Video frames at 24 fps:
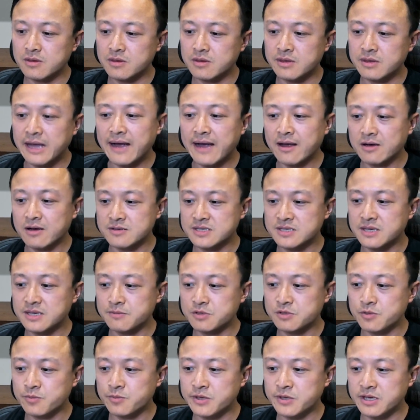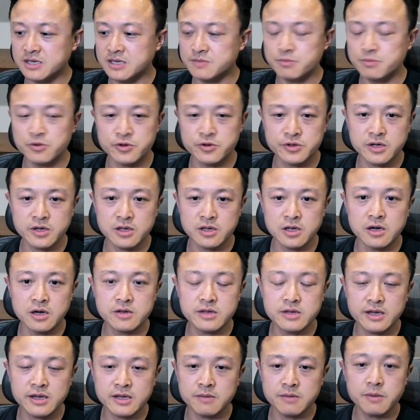that concept to be explored a
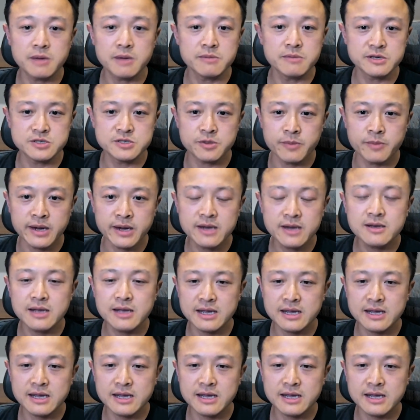lot in the public domain,